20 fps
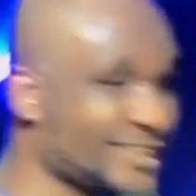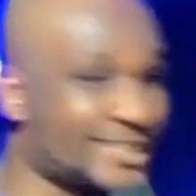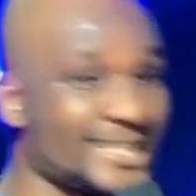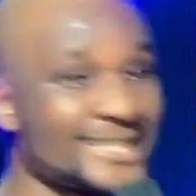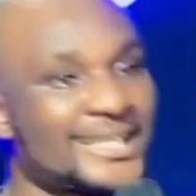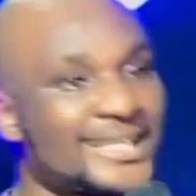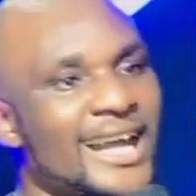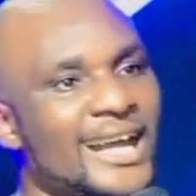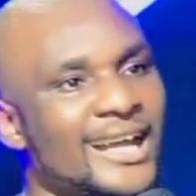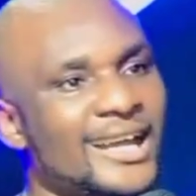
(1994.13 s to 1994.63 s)
He
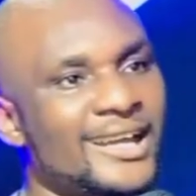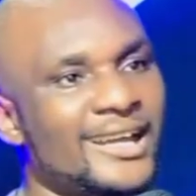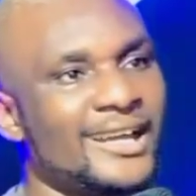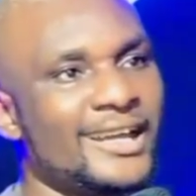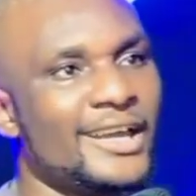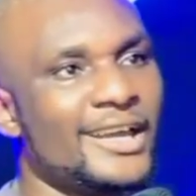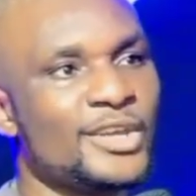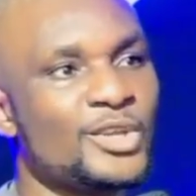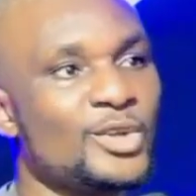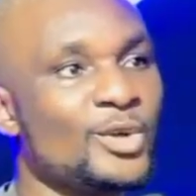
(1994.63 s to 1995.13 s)
says, sir,
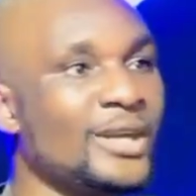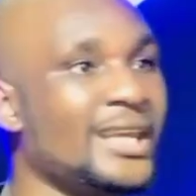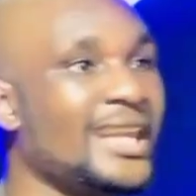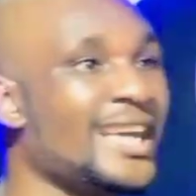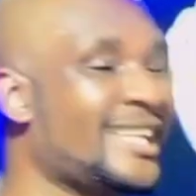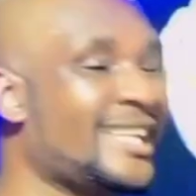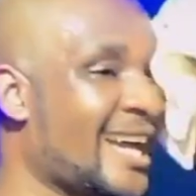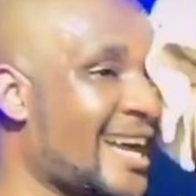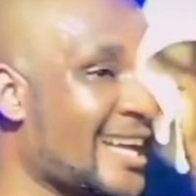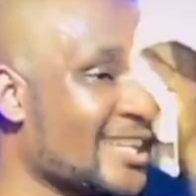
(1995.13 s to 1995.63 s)
you
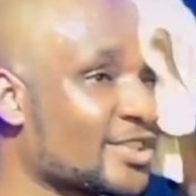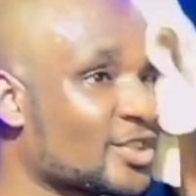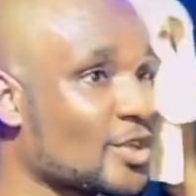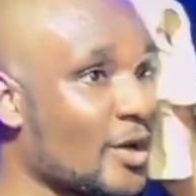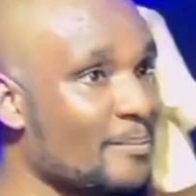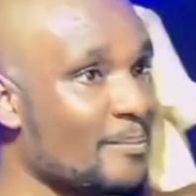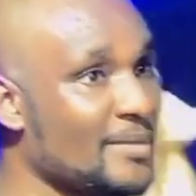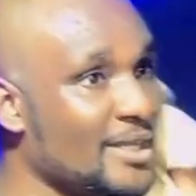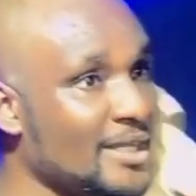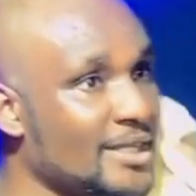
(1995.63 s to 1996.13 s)
laid hands
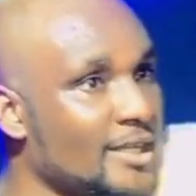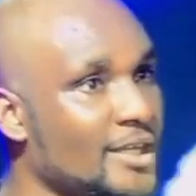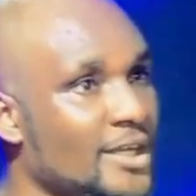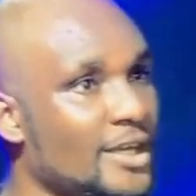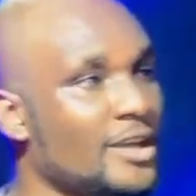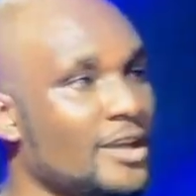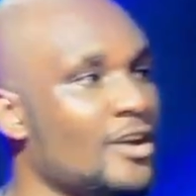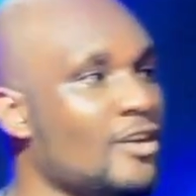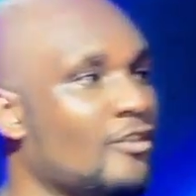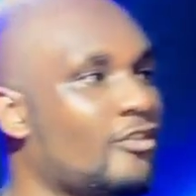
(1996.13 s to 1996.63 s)
on me
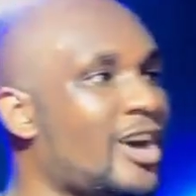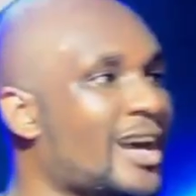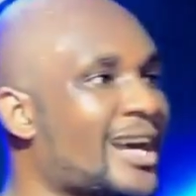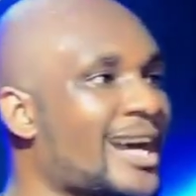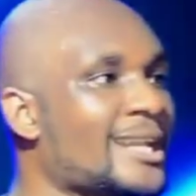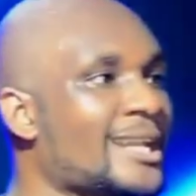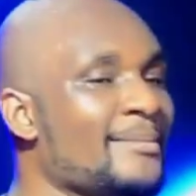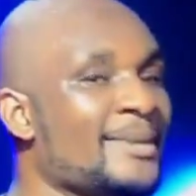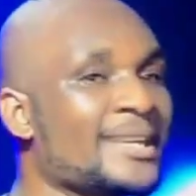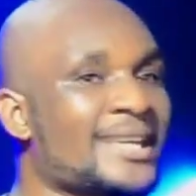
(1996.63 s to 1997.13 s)
for
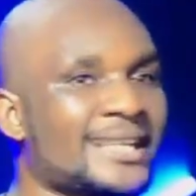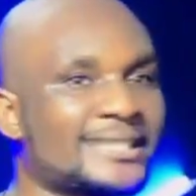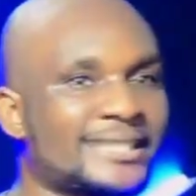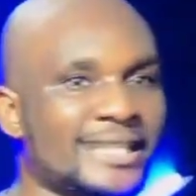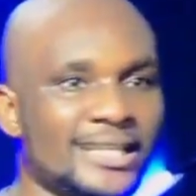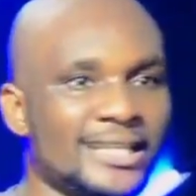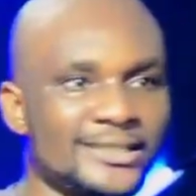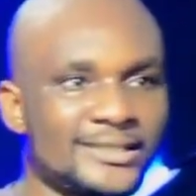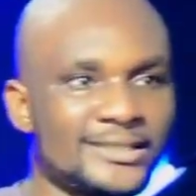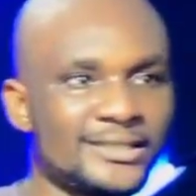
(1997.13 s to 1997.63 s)
academic
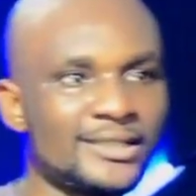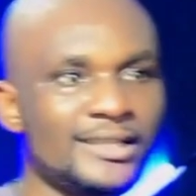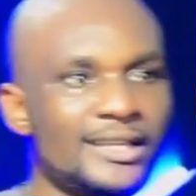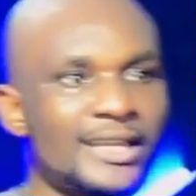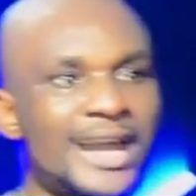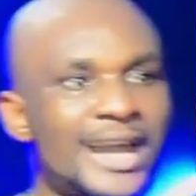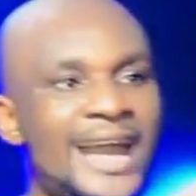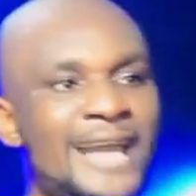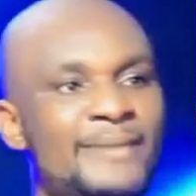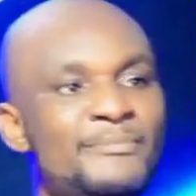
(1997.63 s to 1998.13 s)
excellence.
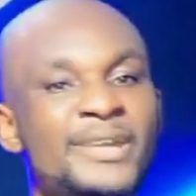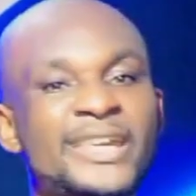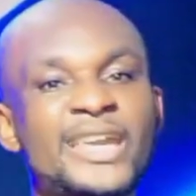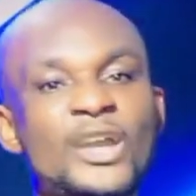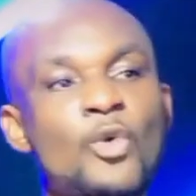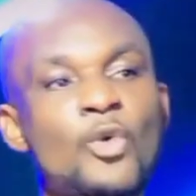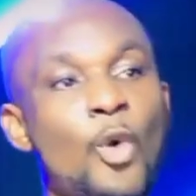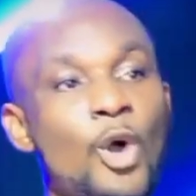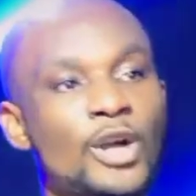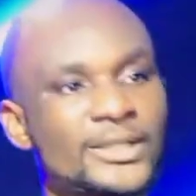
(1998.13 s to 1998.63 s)
I
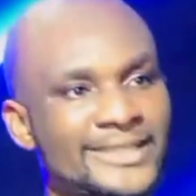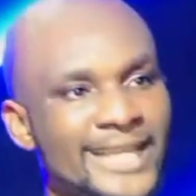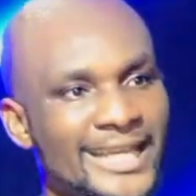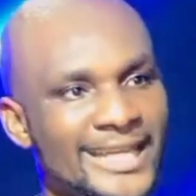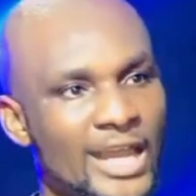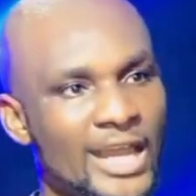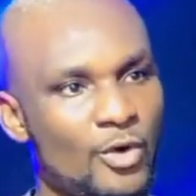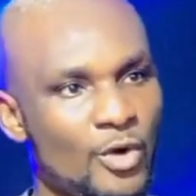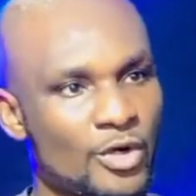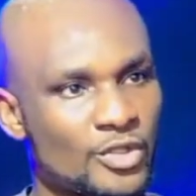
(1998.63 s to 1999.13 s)
became worse than
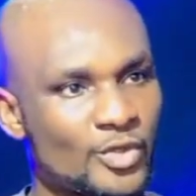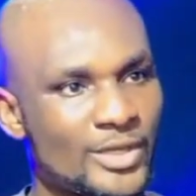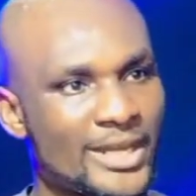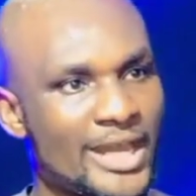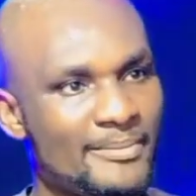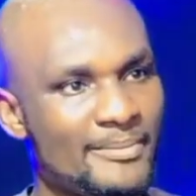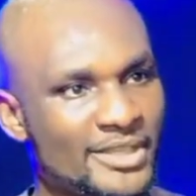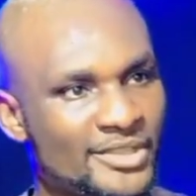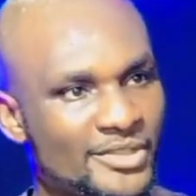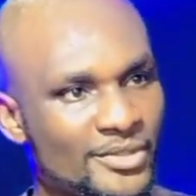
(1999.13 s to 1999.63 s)
I was when I
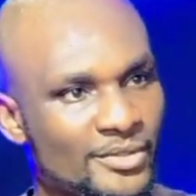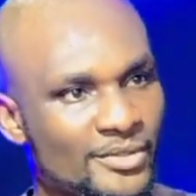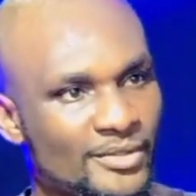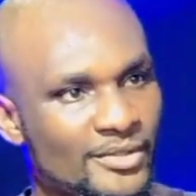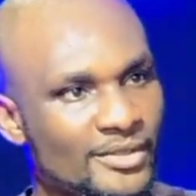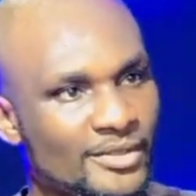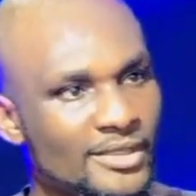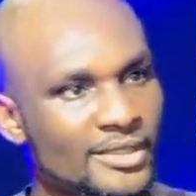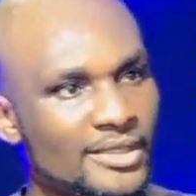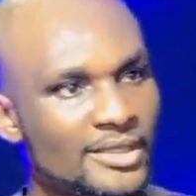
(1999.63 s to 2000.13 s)
met you.
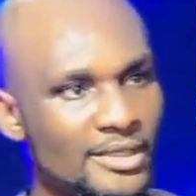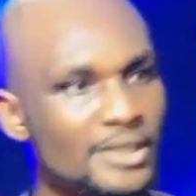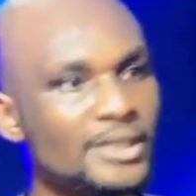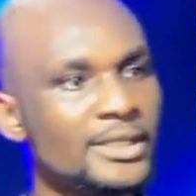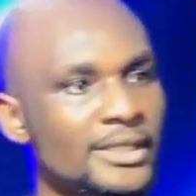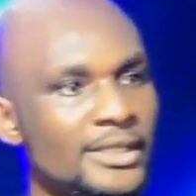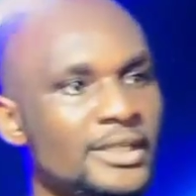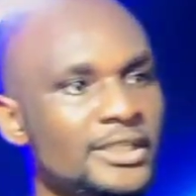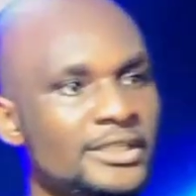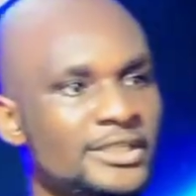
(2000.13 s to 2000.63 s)

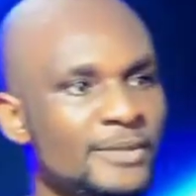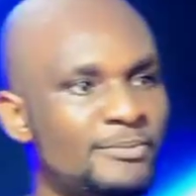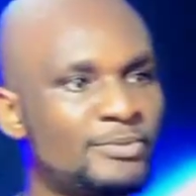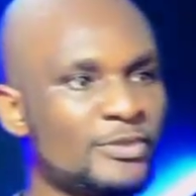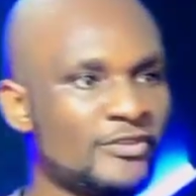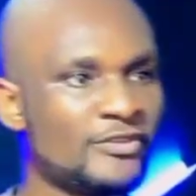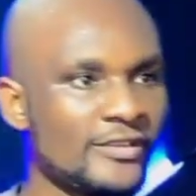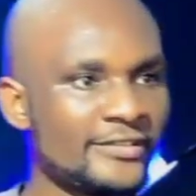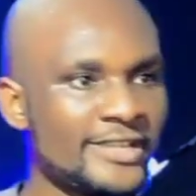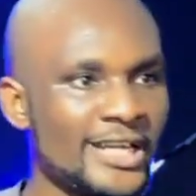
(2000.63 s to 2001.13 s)
It's the proof
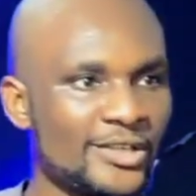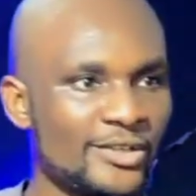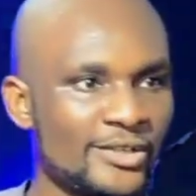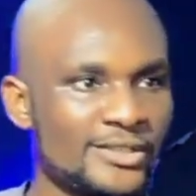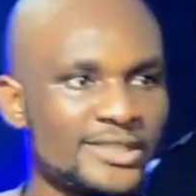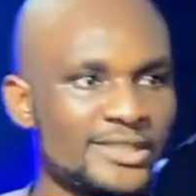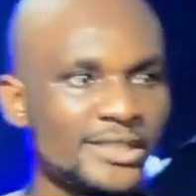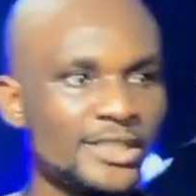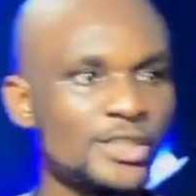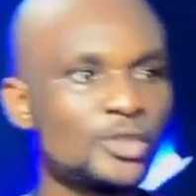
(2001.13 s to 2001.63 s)
of the
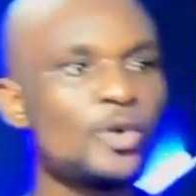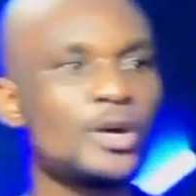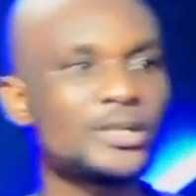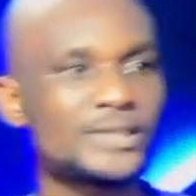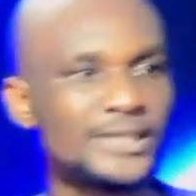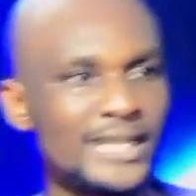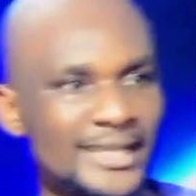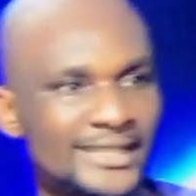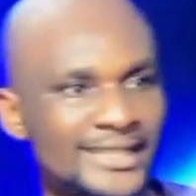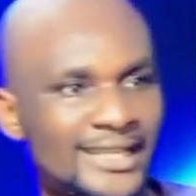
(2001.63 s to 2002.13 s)
anointing. It works
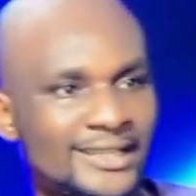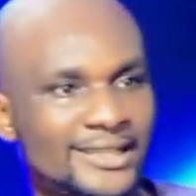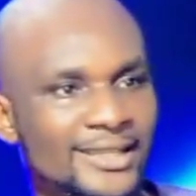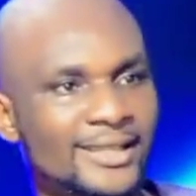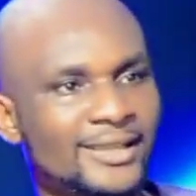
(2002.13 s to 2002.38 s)
like that.